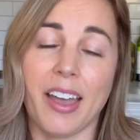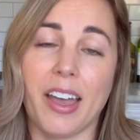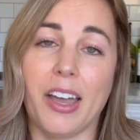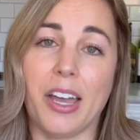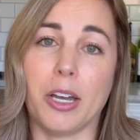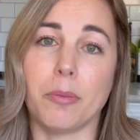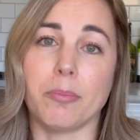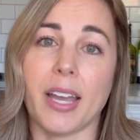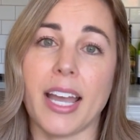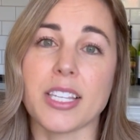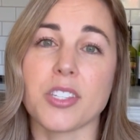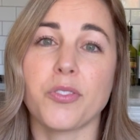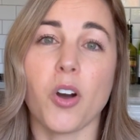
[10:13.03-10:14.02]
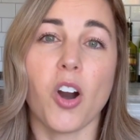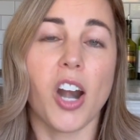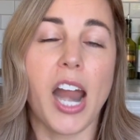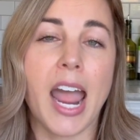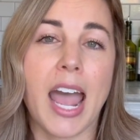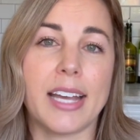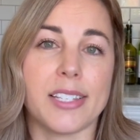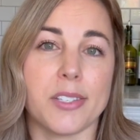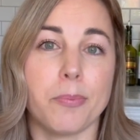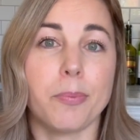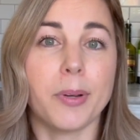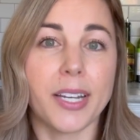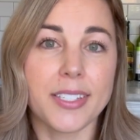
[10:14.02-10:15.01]
As far as
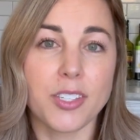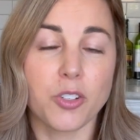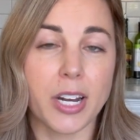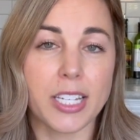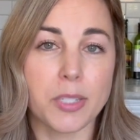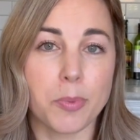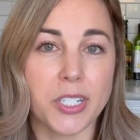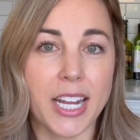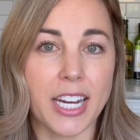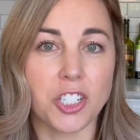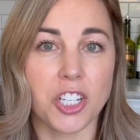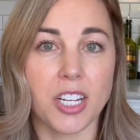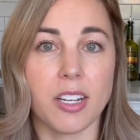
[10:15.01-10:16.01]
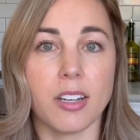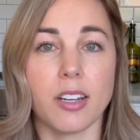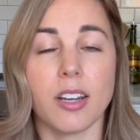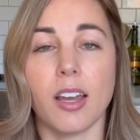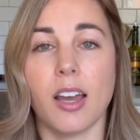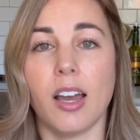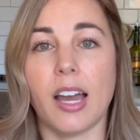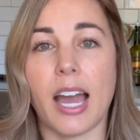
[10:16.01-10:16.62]
bus transportation,